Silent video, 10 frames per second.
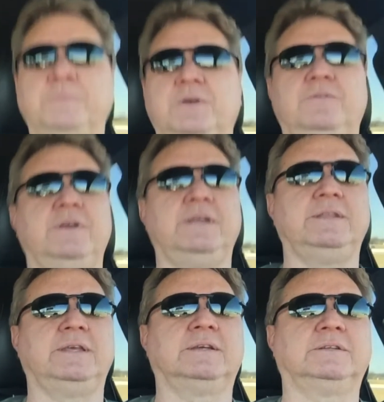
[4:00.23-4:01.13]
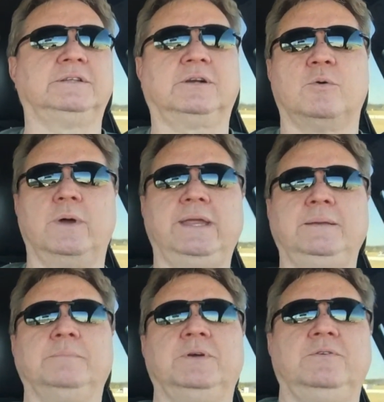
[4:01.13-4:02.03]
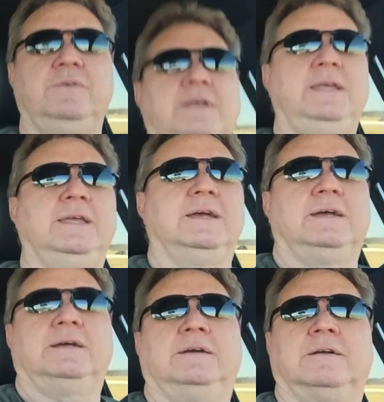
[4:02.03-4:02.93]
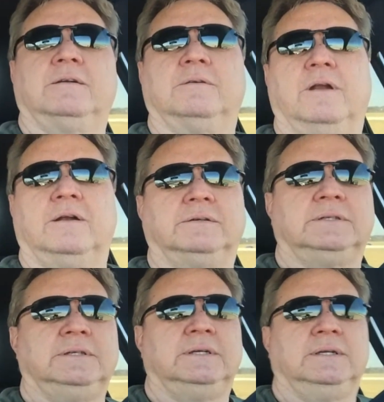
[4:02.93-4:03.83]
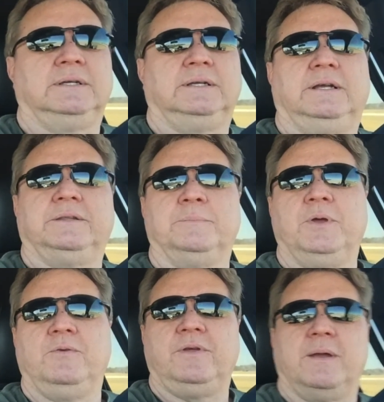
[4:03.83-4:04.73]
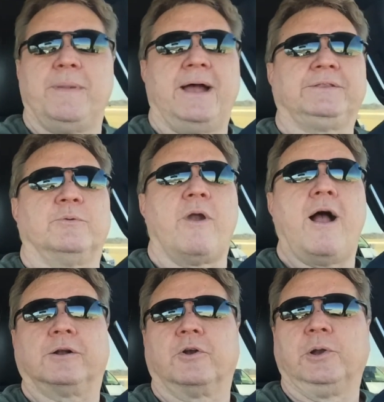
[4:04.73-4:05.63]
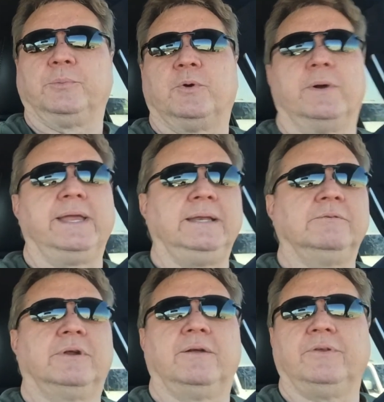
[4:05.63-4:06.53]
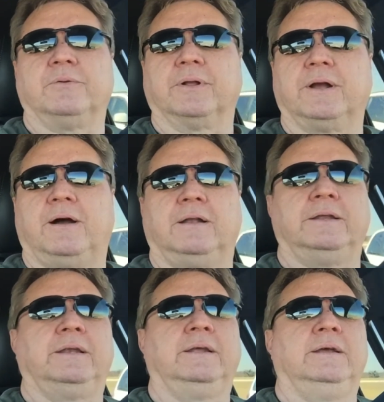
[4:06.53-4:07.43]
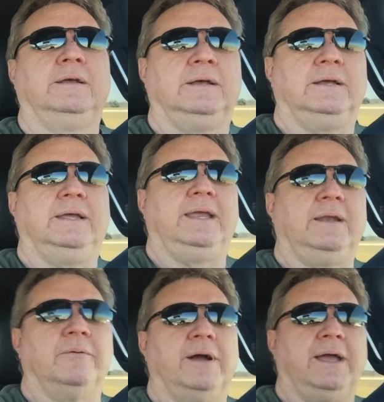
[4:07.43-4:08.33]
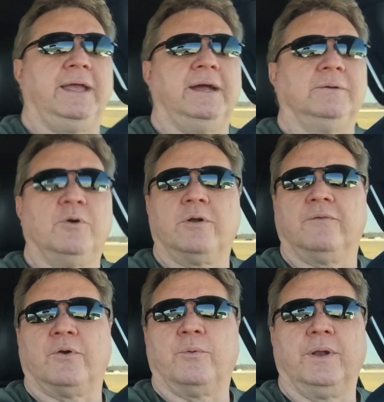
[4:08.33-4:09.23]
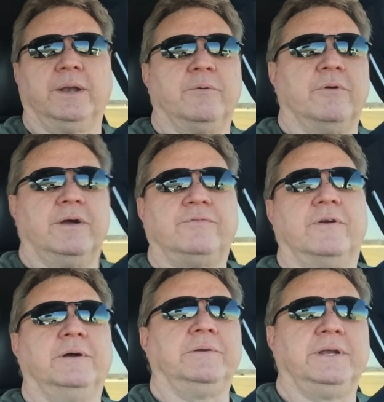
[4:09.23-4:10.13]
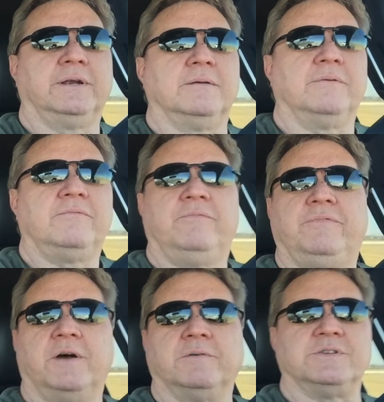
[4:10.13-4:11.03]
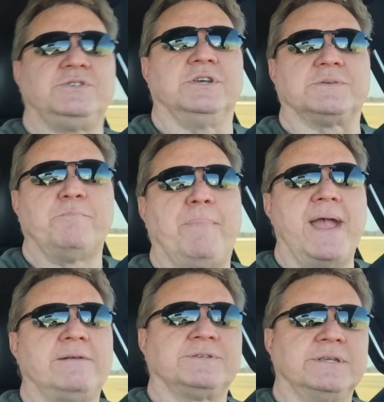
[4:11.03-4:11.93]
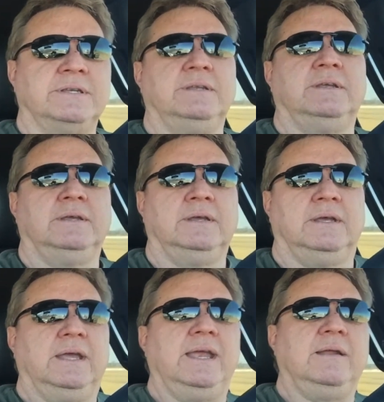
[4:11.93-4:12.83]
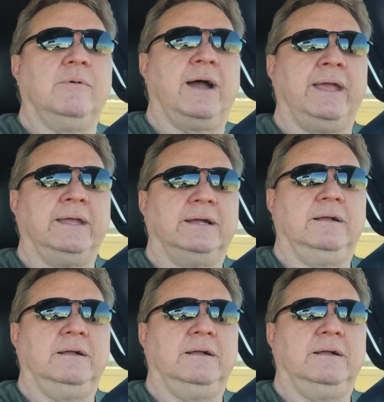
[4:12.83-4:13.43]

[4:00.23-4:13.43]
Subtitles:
movie, the Queen movie, or the movie about the rock group Queen, whatever you want to call it. Anyway, I'm going on a really rough road here. The phone is just bouncing. Anyway,